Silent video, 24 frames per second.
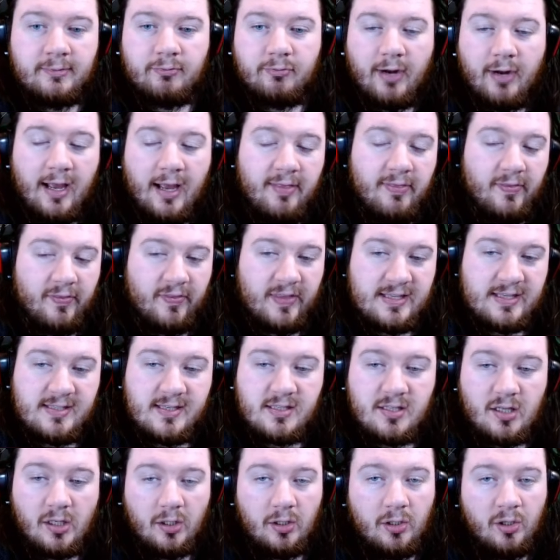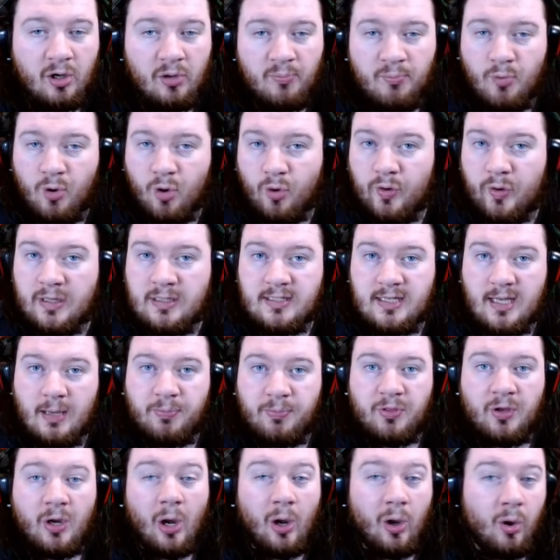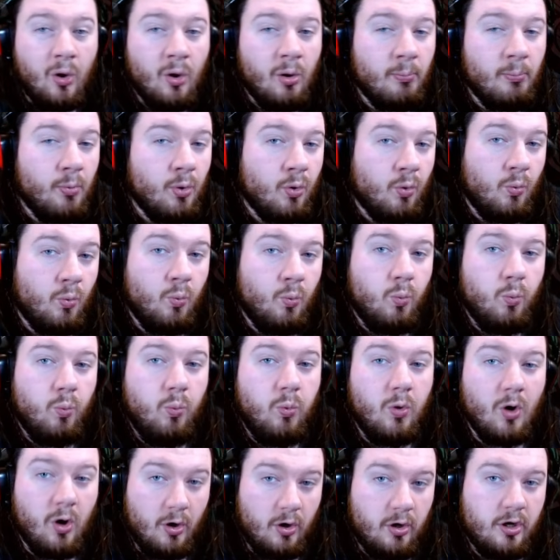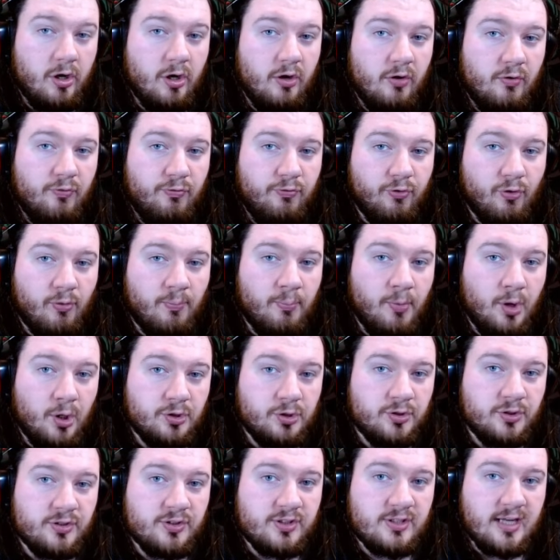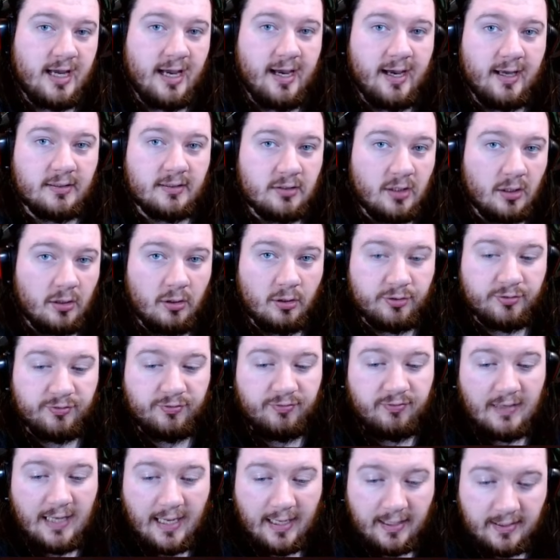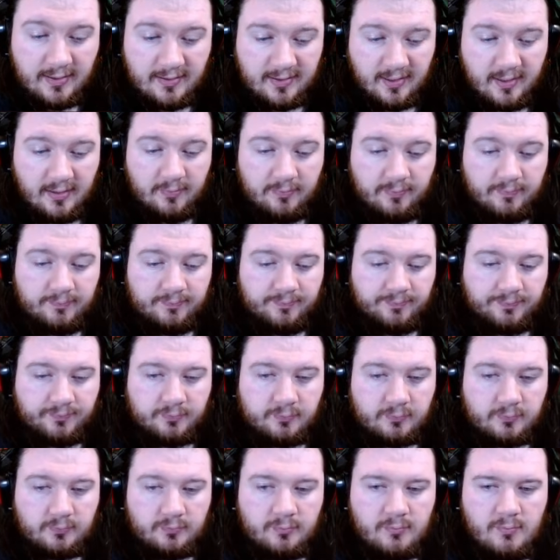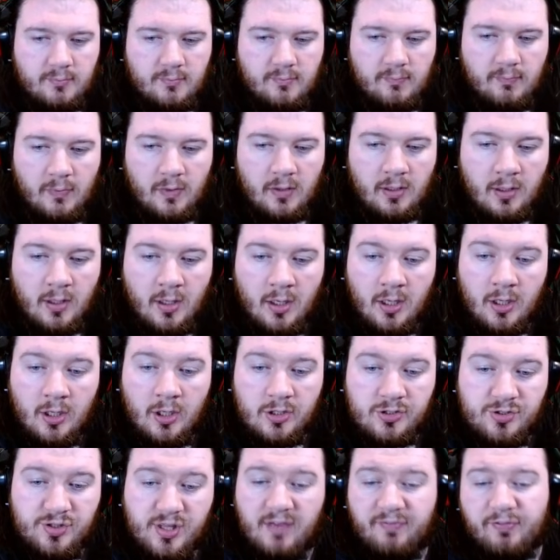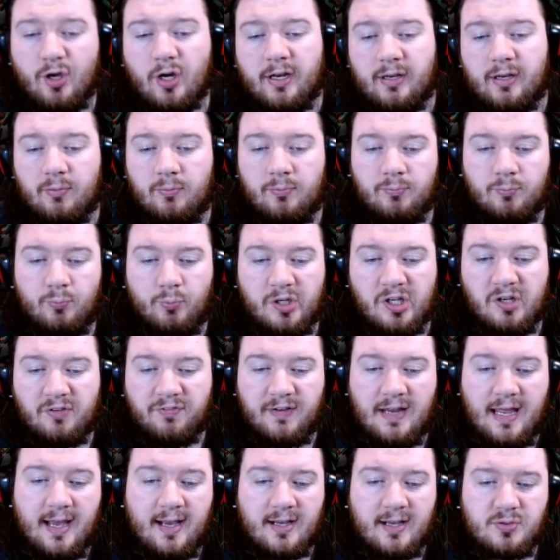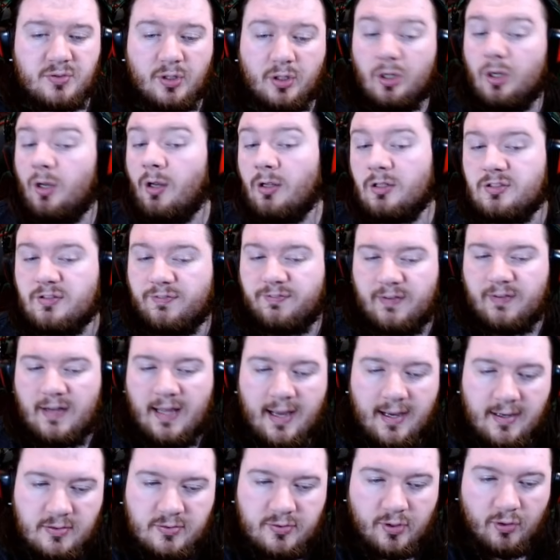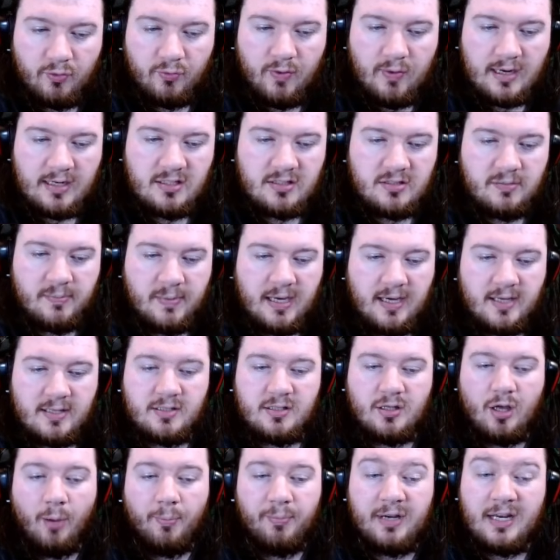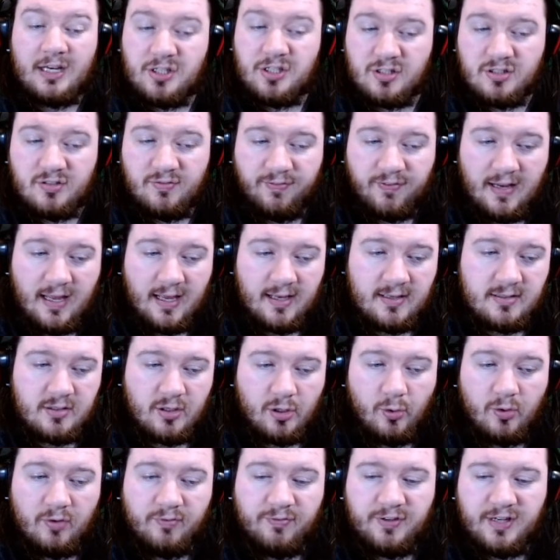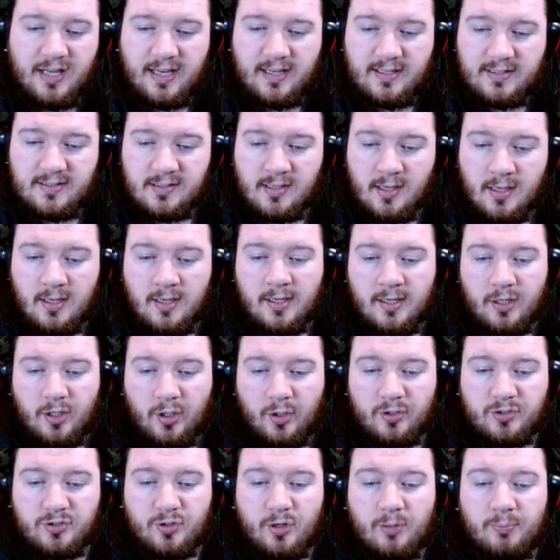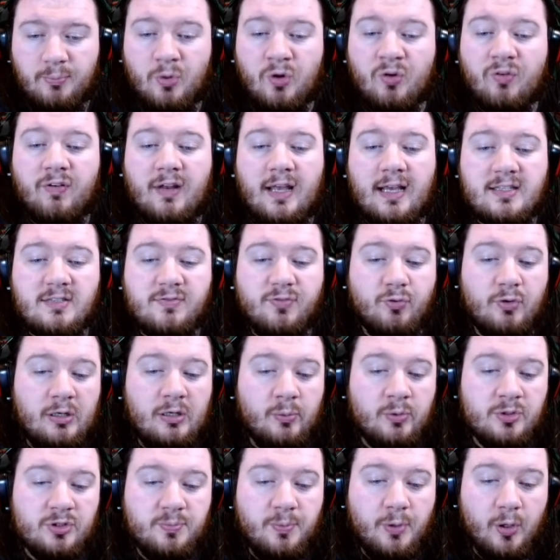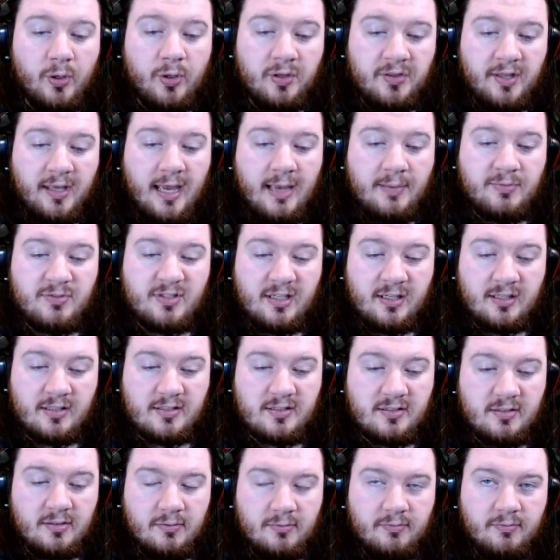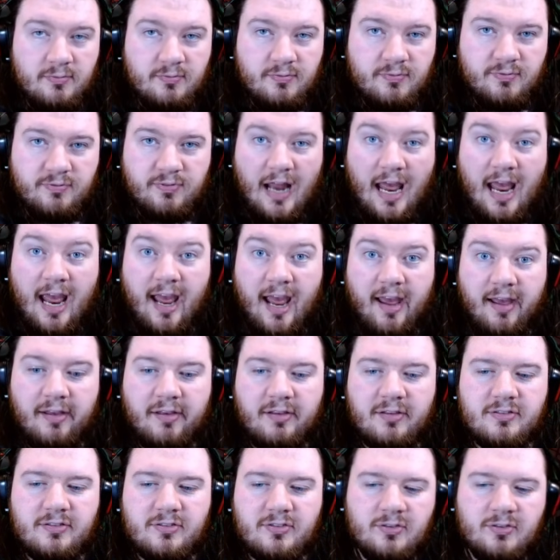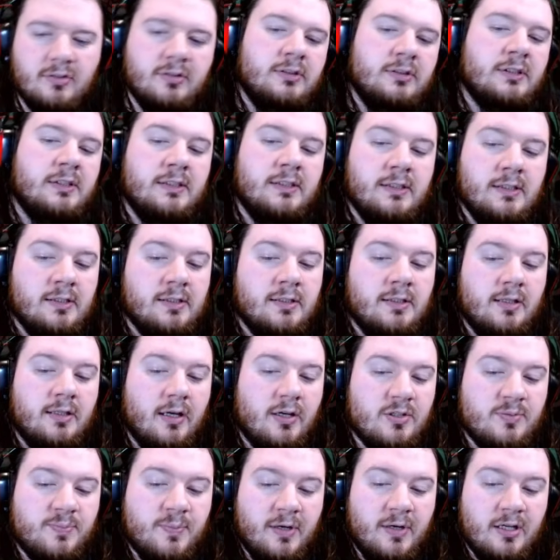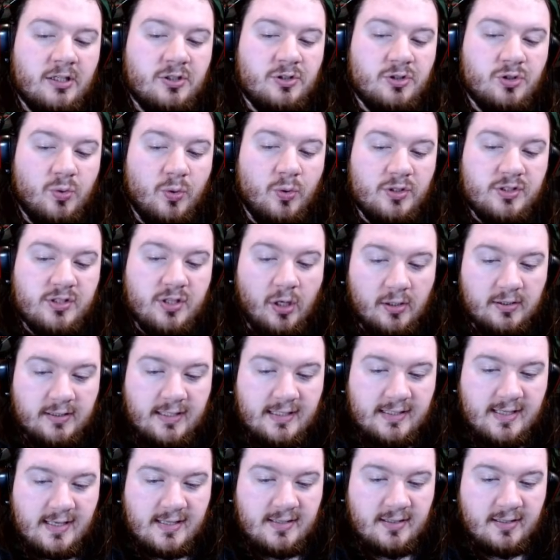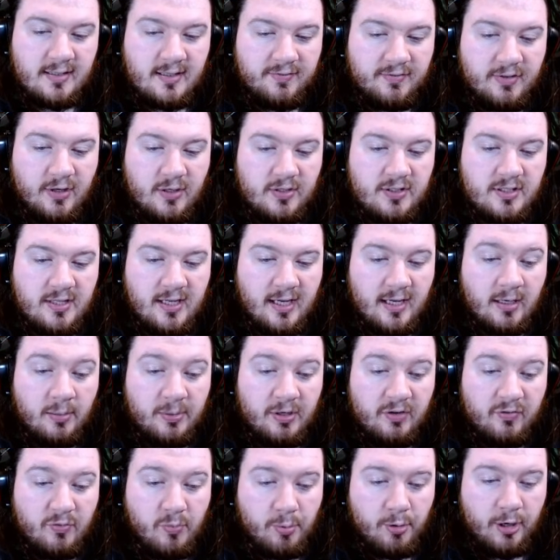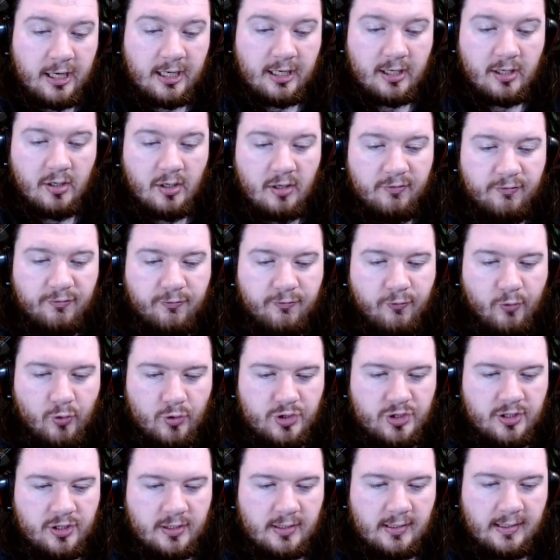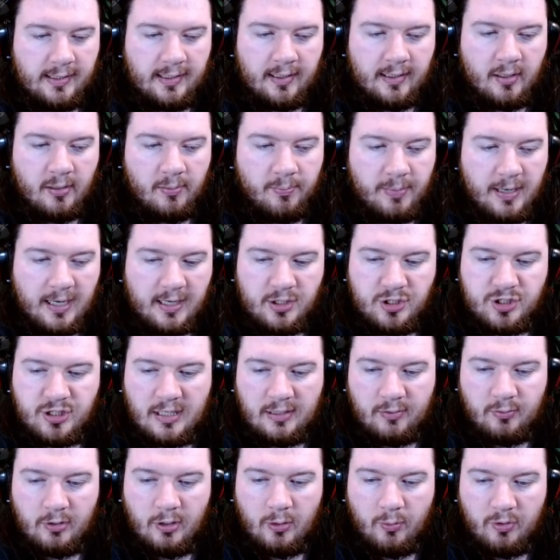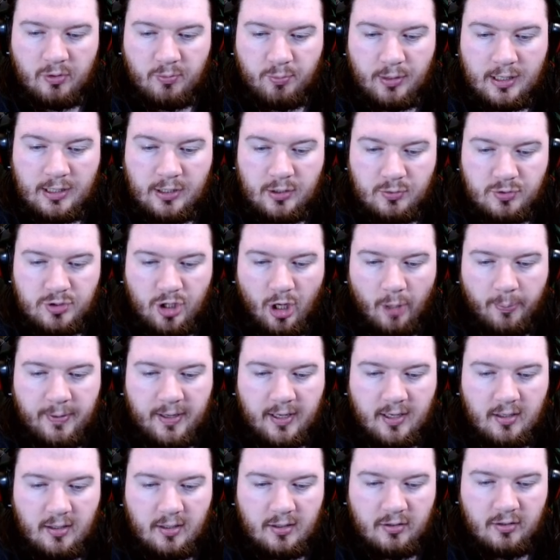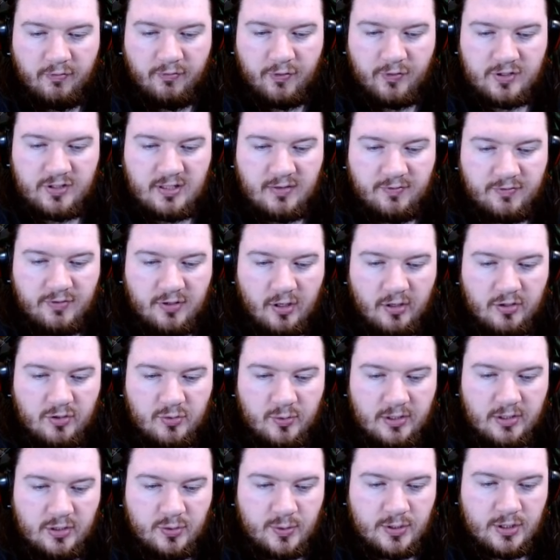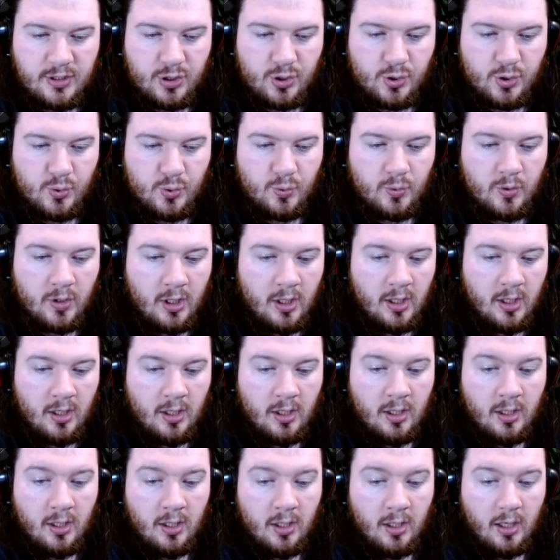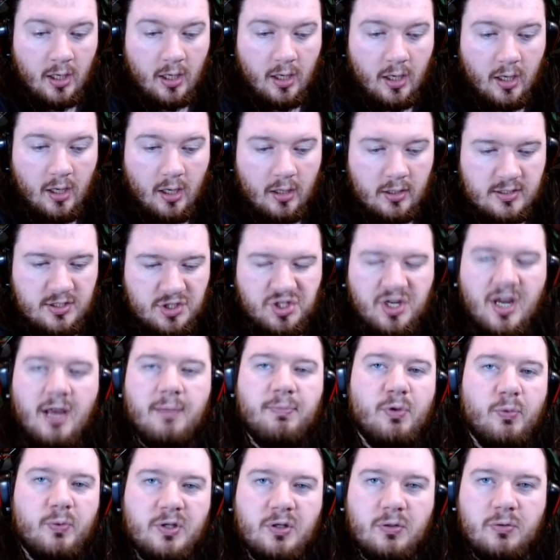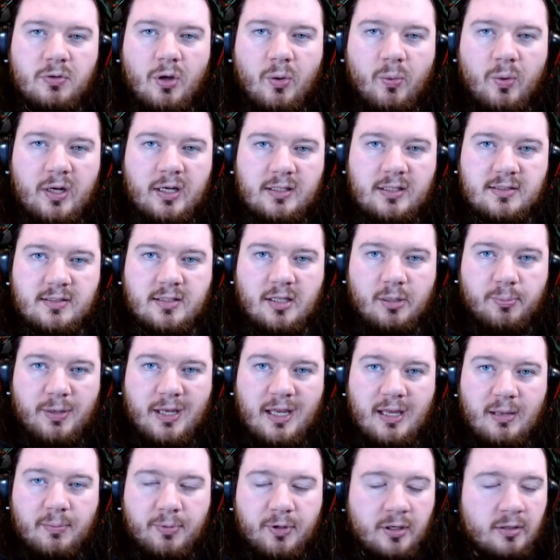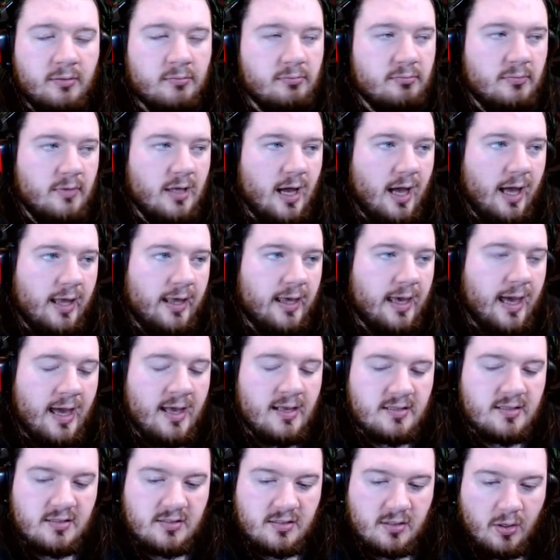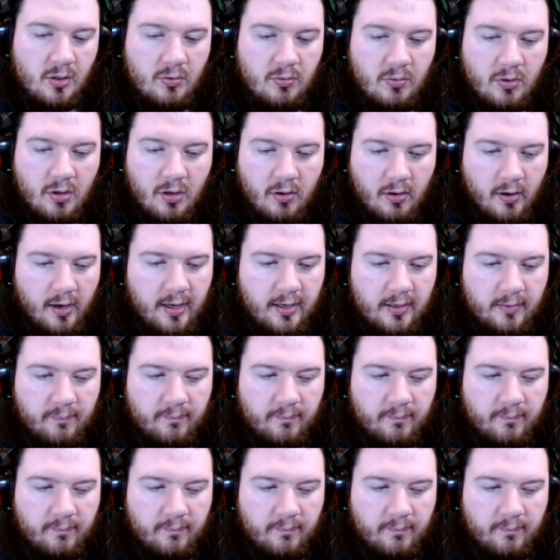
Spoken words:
Right, this is a lot more in-depth and a lot more work for modders to add a lot of flags in. So there you've got it. We got flags, we've got lots of flags, we've got randomized combinations of flags that go on for days. You could script more flags if you really want to poke at the game's innards. Flags. Now, as we march towards the holiday season, Dev Diaries are taking a bit of a break, unfortunately. Back in January with a brand new topic in the first Dev Diary 2022. It's a shame that we don't know what it's going to be, but I guess so, alright.